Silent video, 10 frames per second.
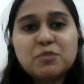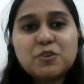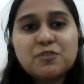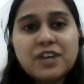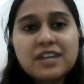
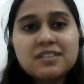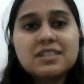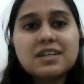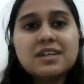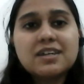
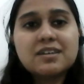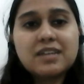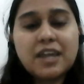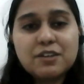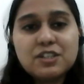provides the
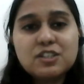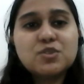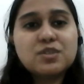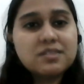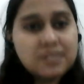
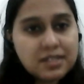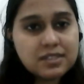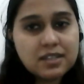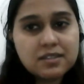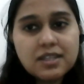guarantees to its
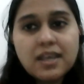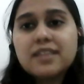citizens,